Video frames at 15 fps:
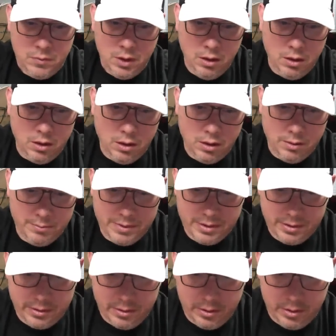Let me
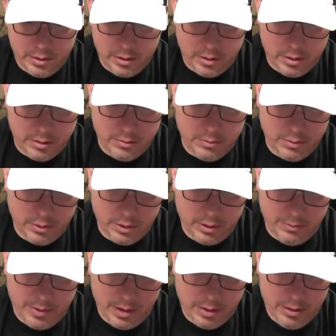see here. I'm looking at
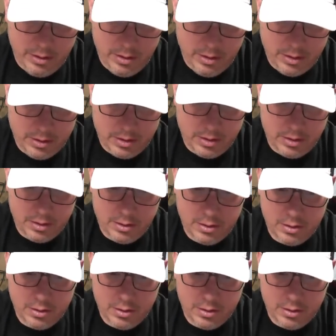my list.